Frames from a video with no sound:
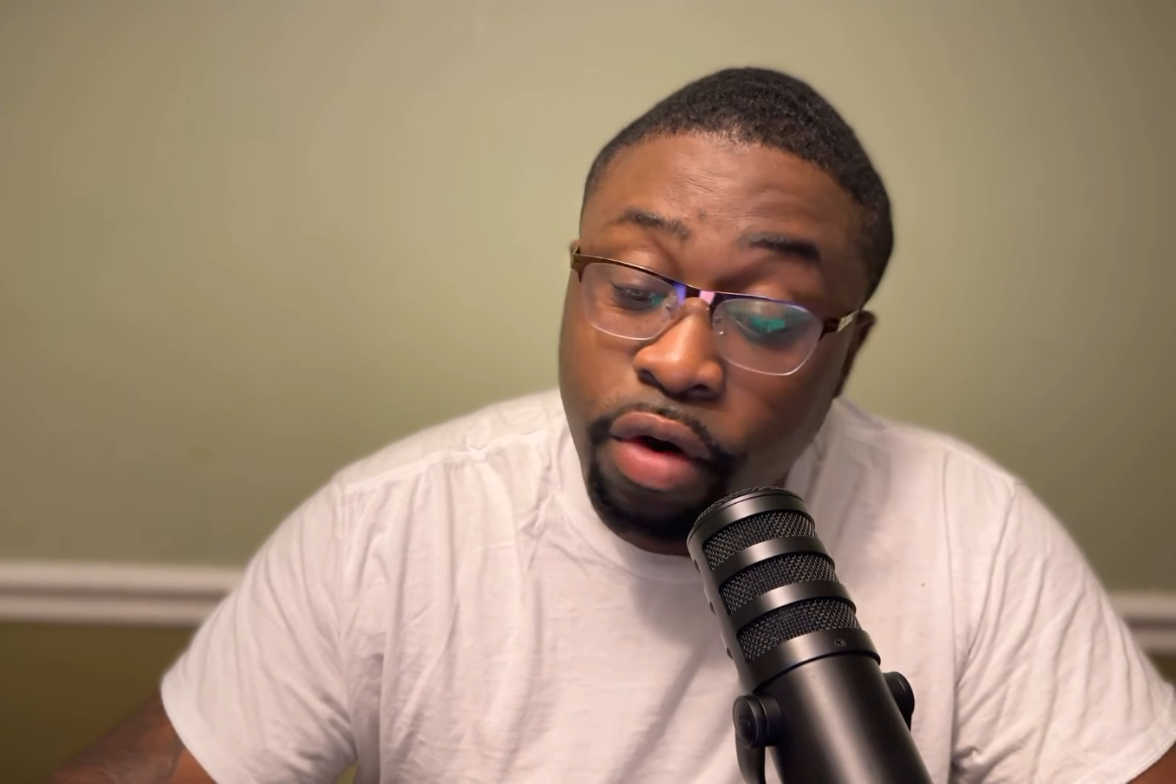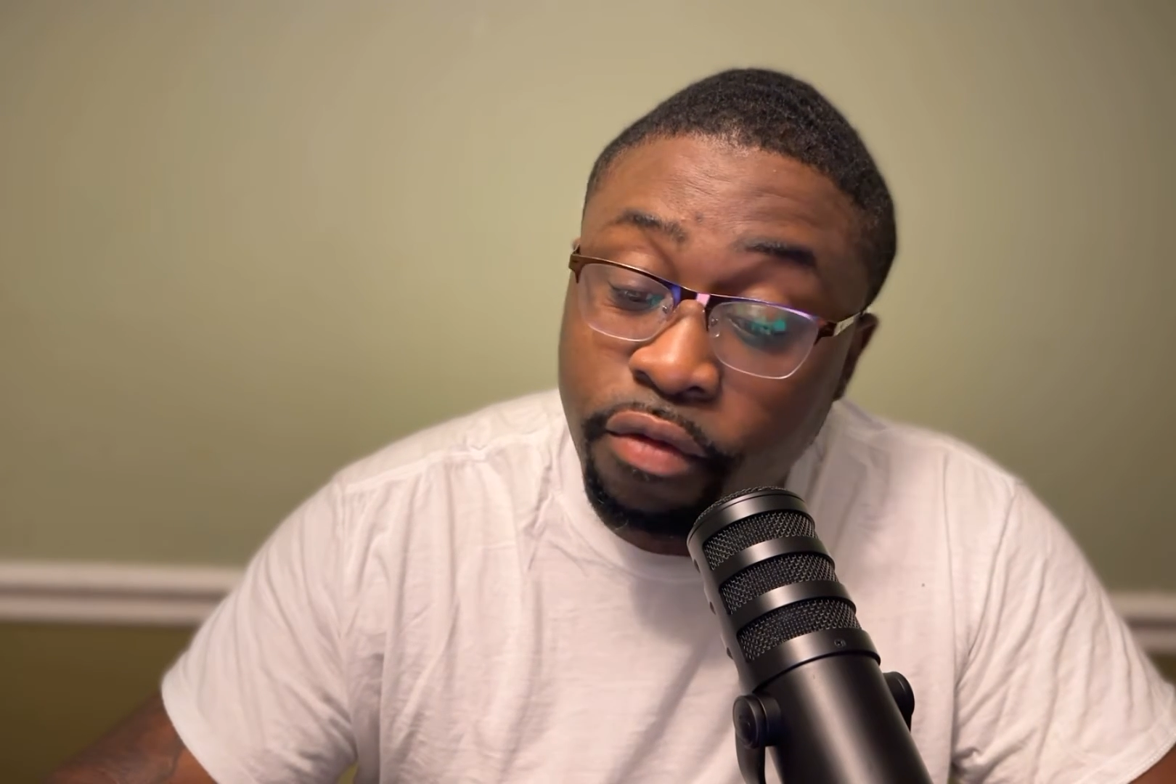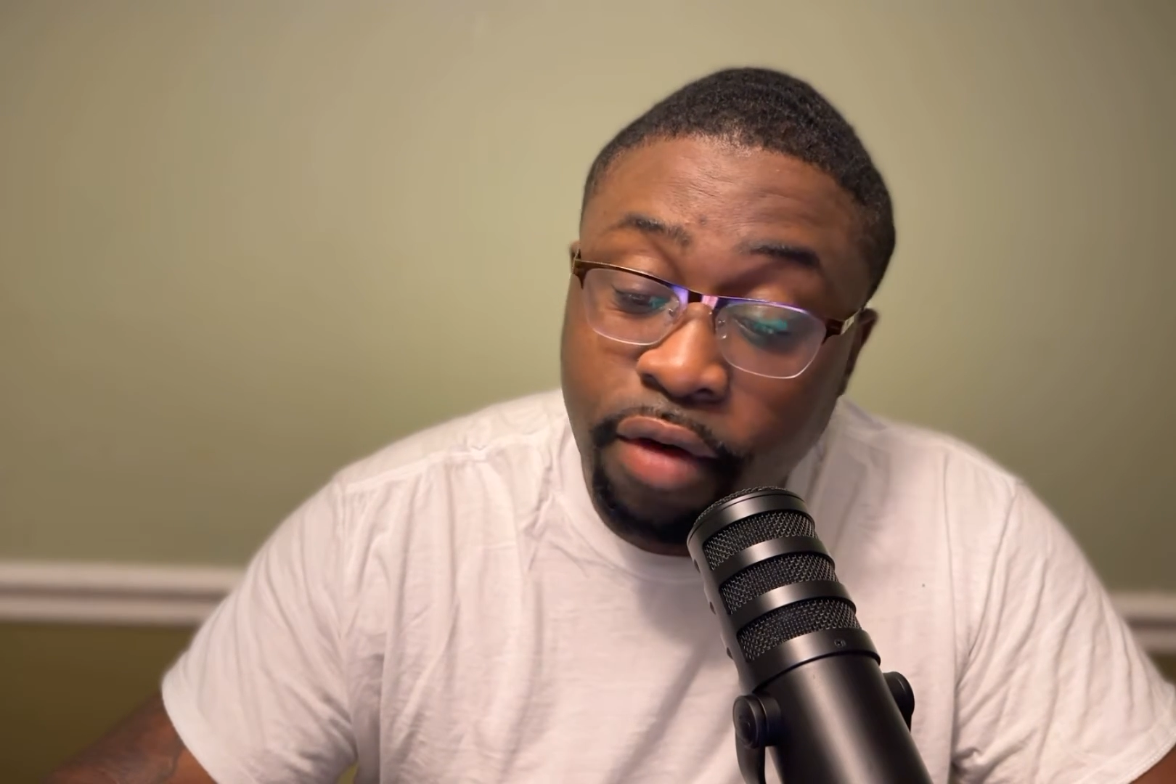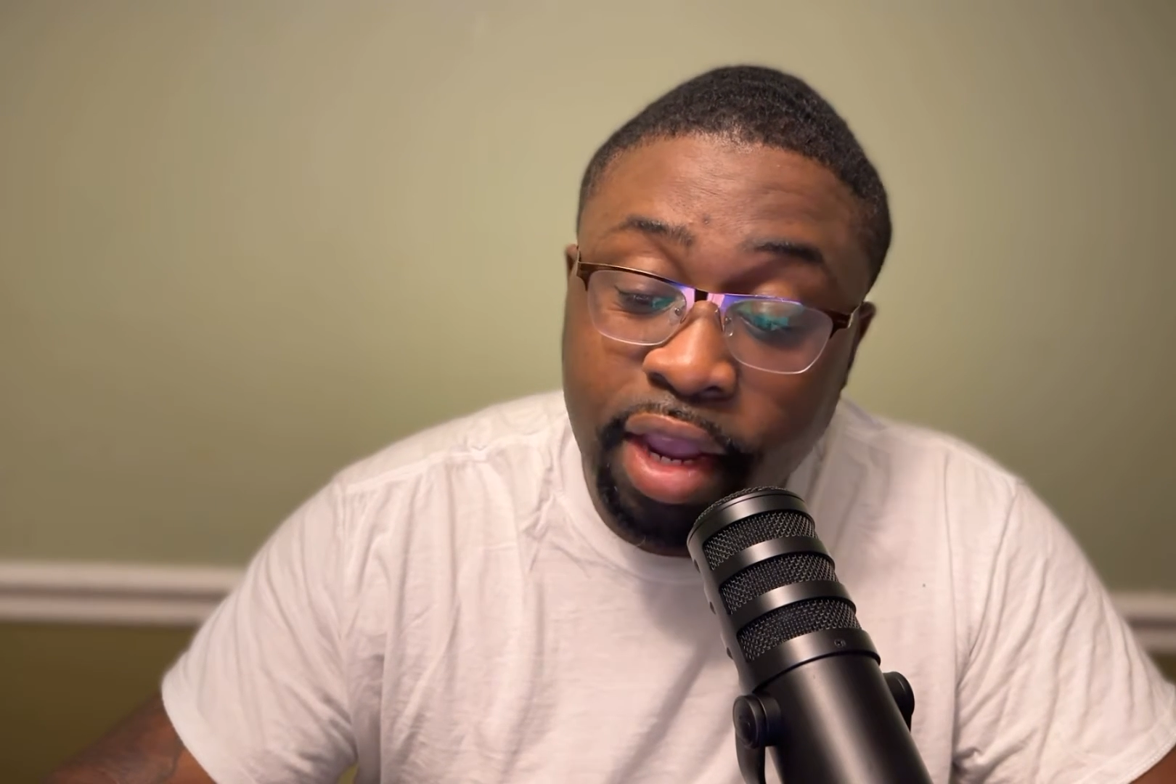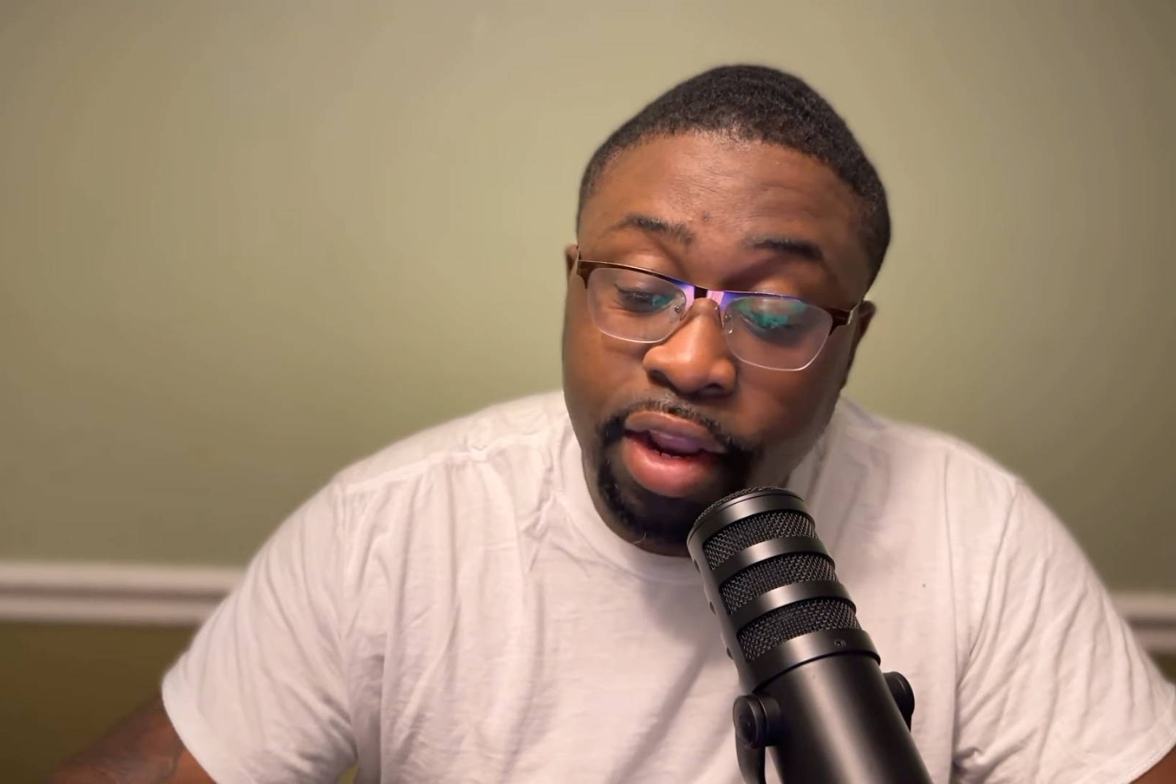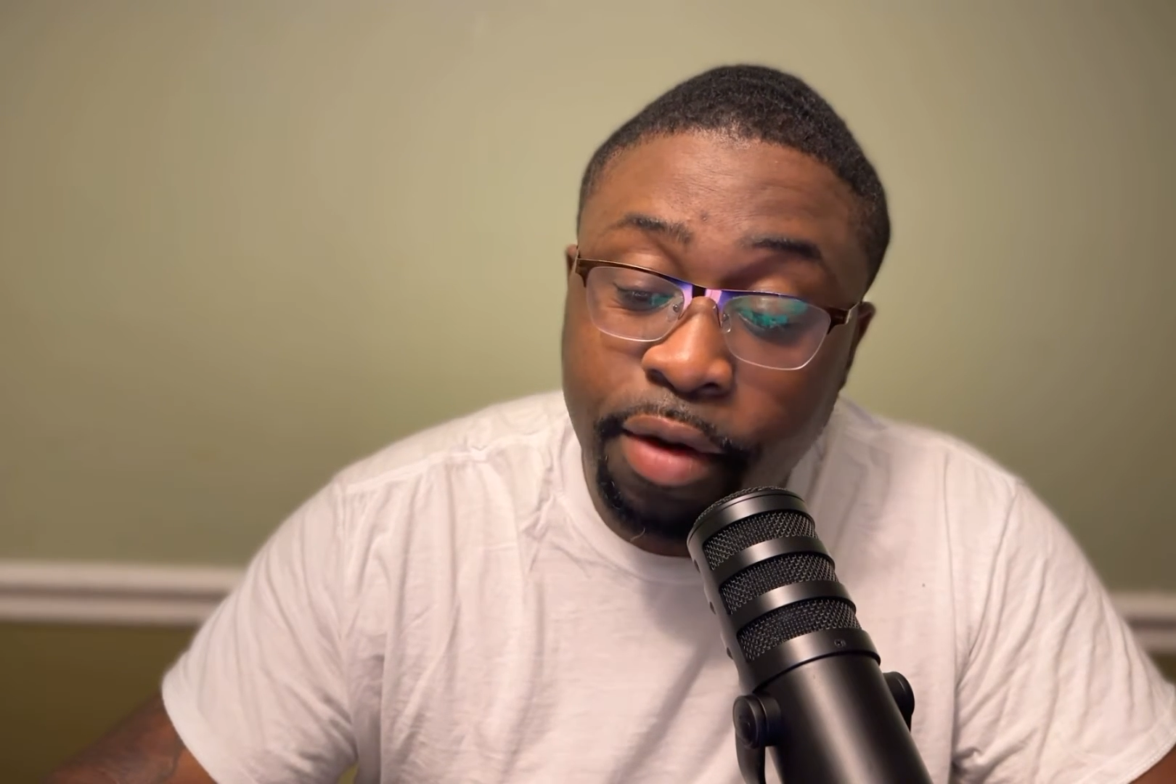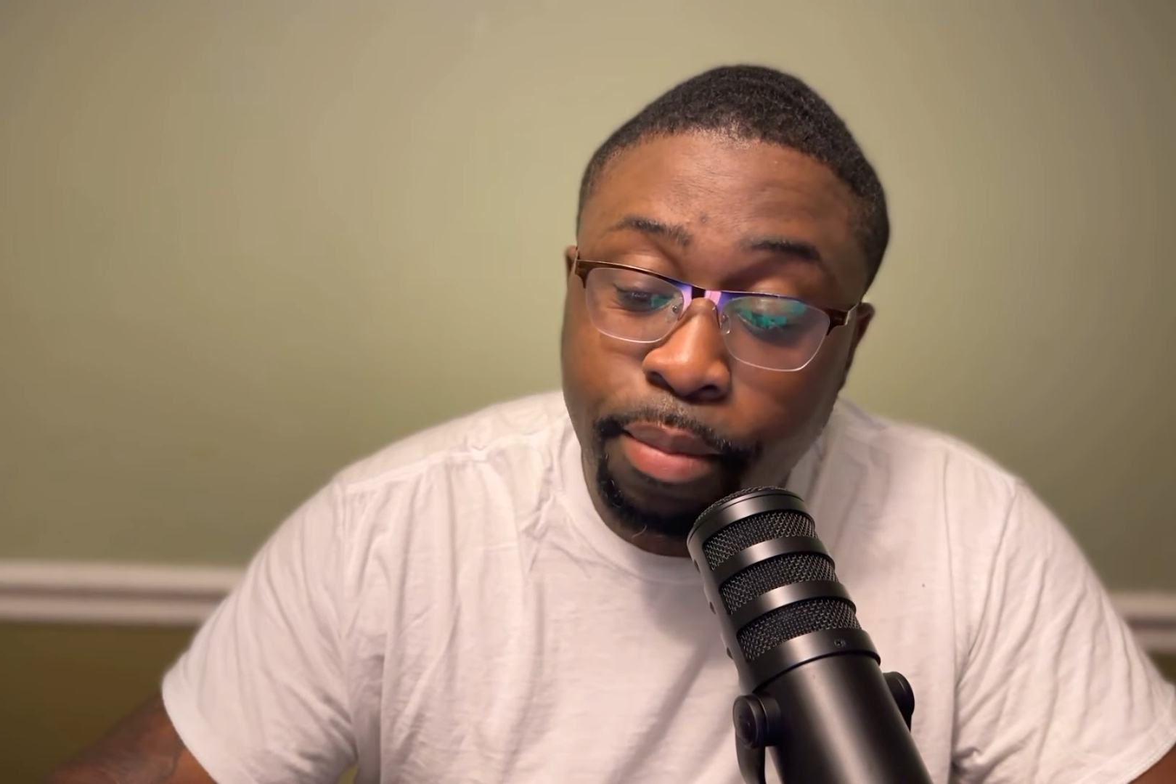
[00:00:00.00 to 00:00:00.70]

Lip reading: a regular